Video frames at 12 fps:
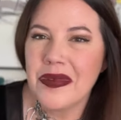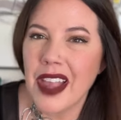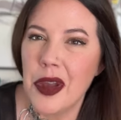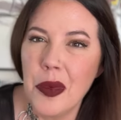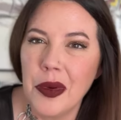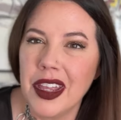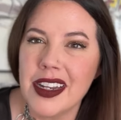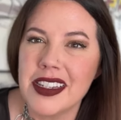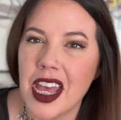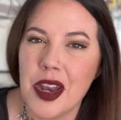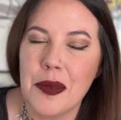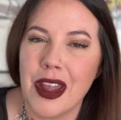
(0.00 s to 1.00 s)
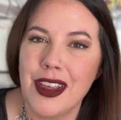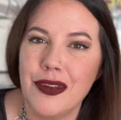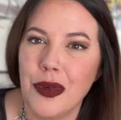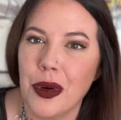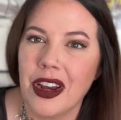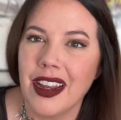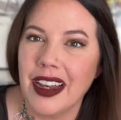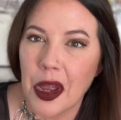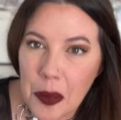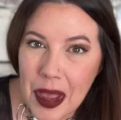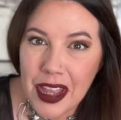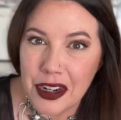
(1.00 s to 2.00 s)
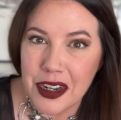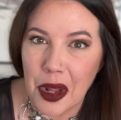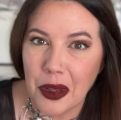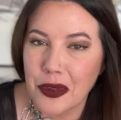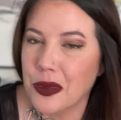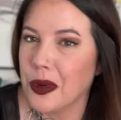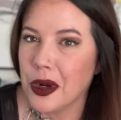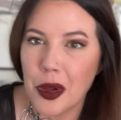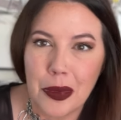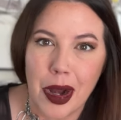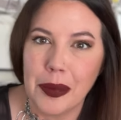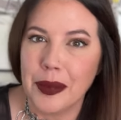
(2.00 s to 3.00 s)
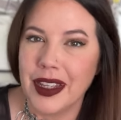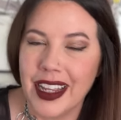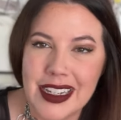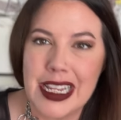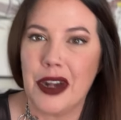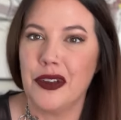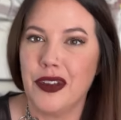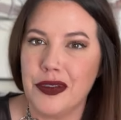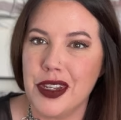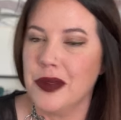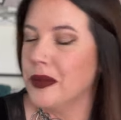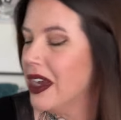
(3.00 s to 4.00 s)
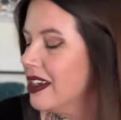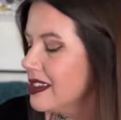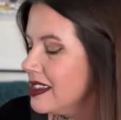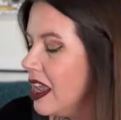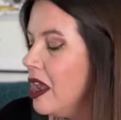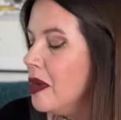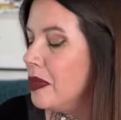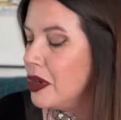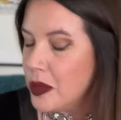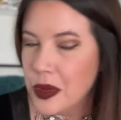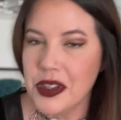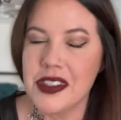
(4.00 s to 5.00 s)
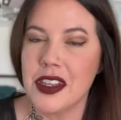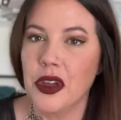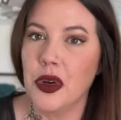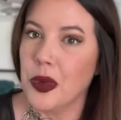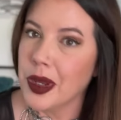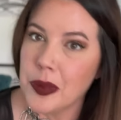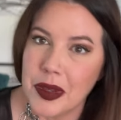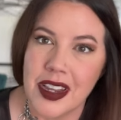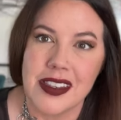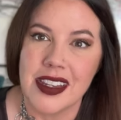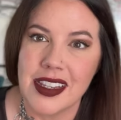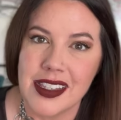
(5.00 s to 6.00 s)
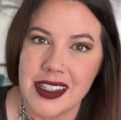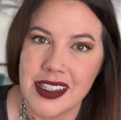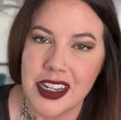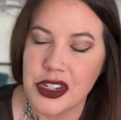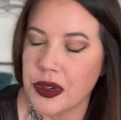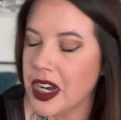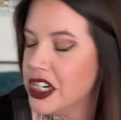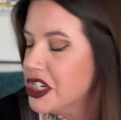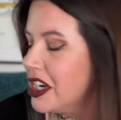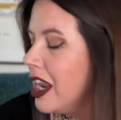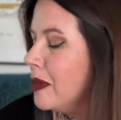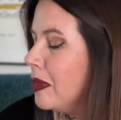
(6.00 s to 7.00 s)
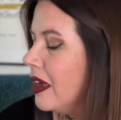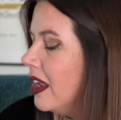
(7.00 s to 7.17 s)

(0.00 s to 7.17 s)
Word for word: I won't get a ton of money for it. You know, I paid a dollar for it. I'll probably get ten or fifteen bucks, but it will sell quick because it is in such great shape.